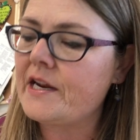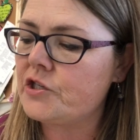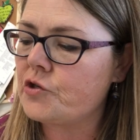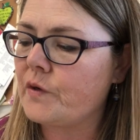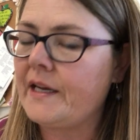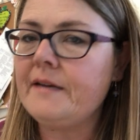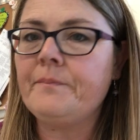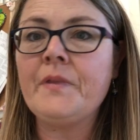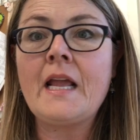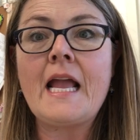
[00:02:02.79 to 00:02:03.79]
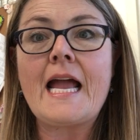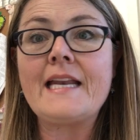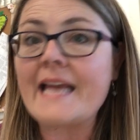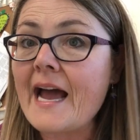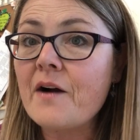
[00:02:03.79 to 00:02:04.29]
I enjoy.
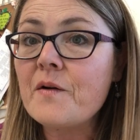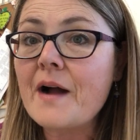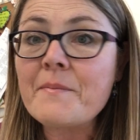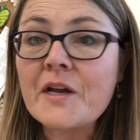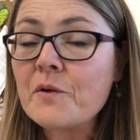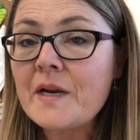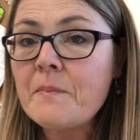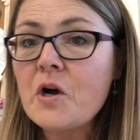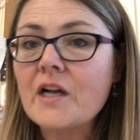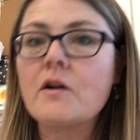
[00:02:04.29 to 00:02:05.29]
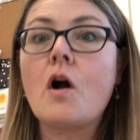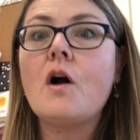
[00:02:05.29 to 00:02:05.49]
And now I'm going to read a book.